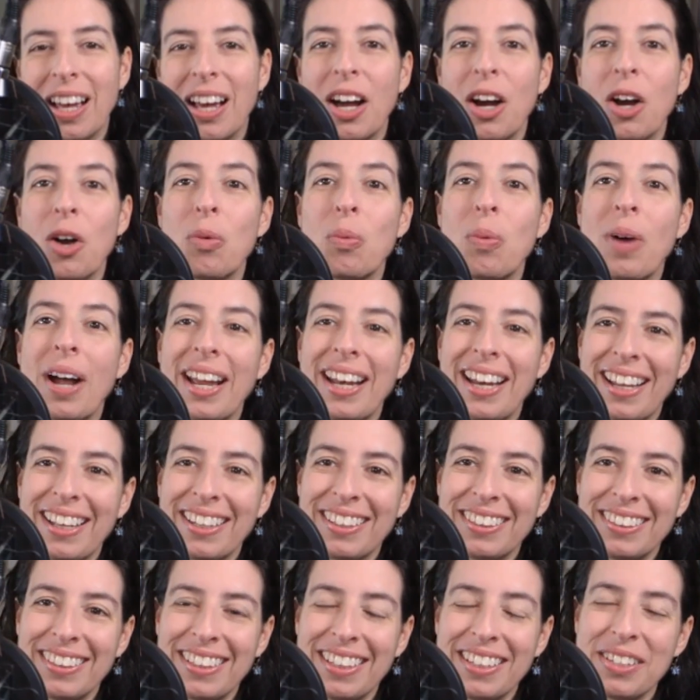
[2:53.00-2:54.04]
A wide
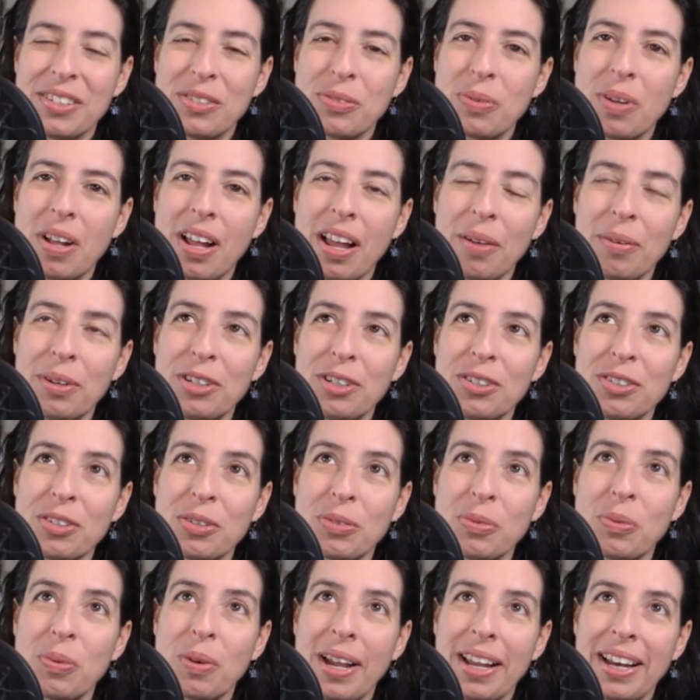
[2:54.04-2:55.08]
angle lens. Well, I would use a
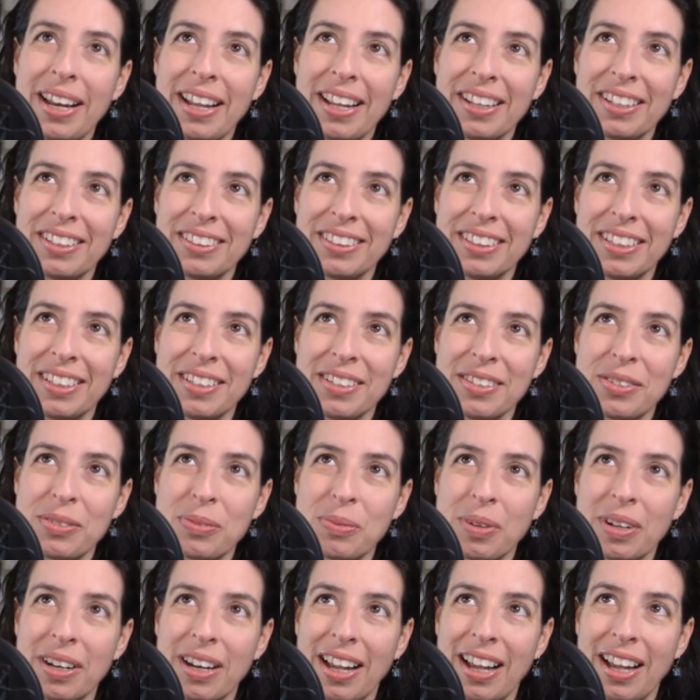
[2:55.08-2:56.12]
wide angle lens
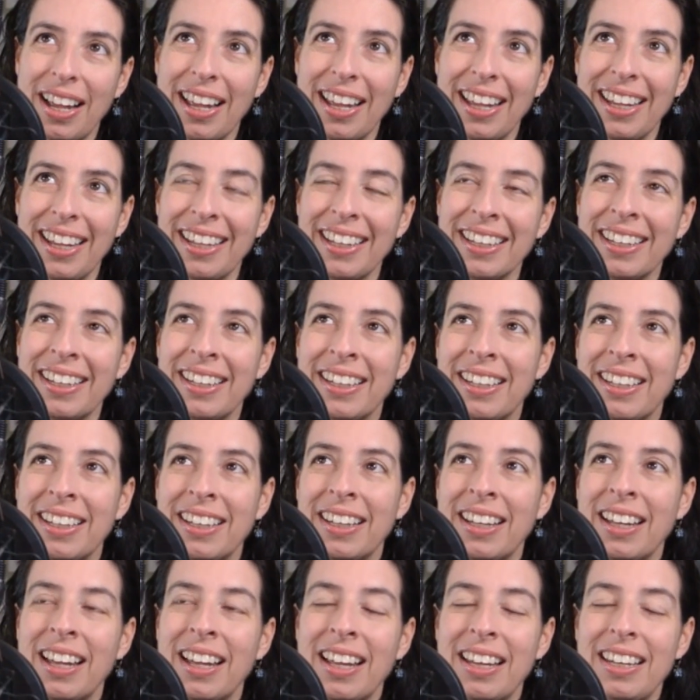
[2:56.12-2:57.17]
when I
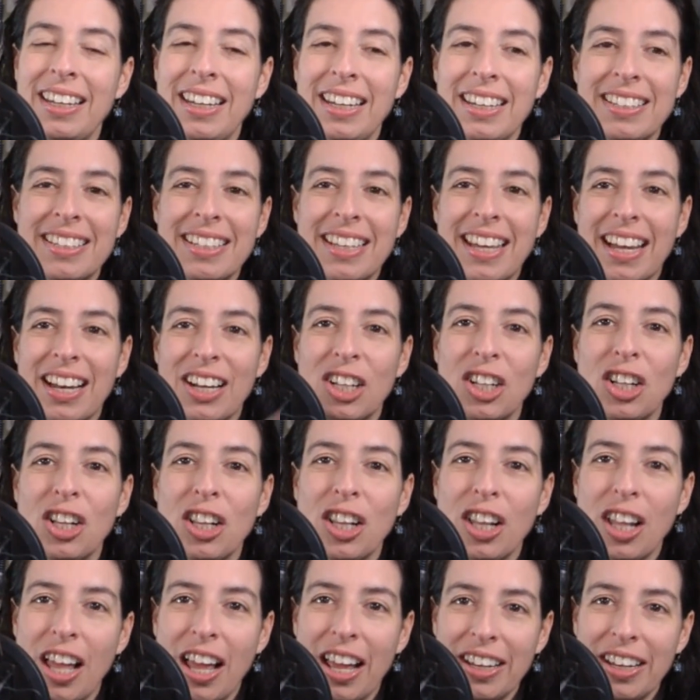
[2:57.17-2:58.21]
need to get a
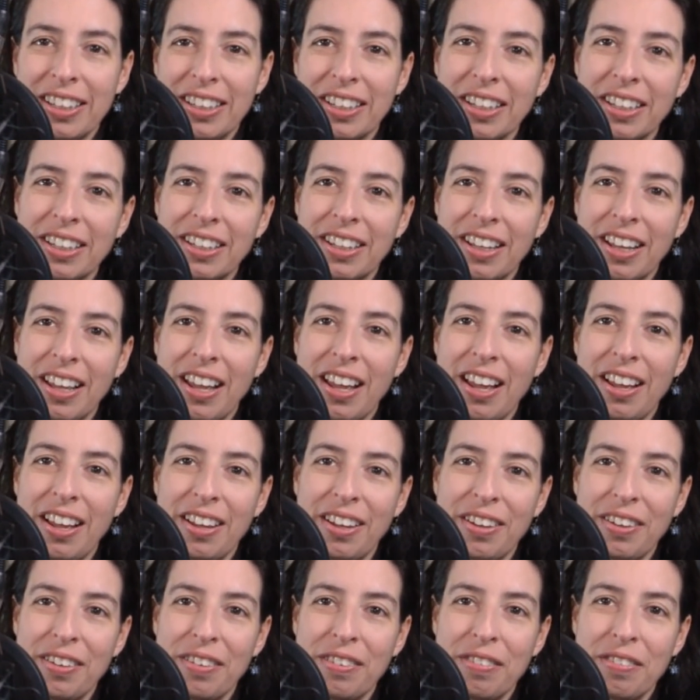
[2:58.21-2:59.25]
lot
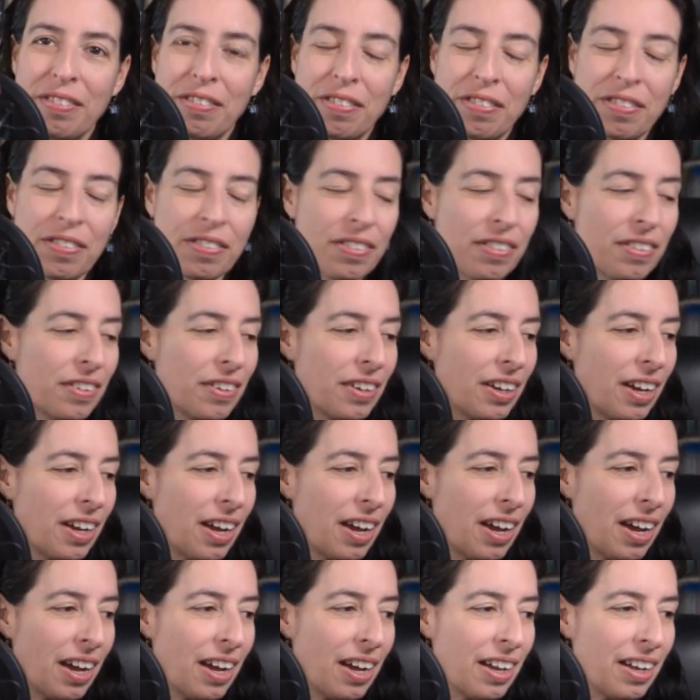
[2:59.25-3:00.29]
of
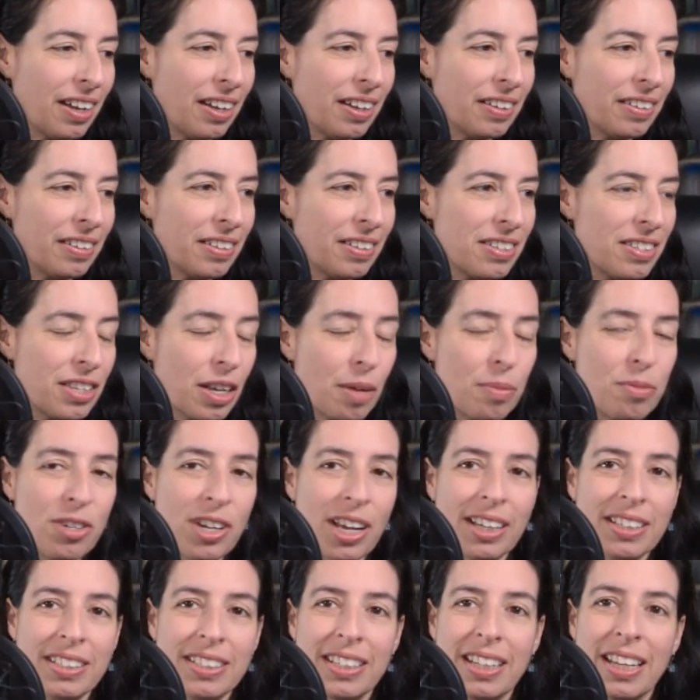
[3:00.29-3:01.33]
subject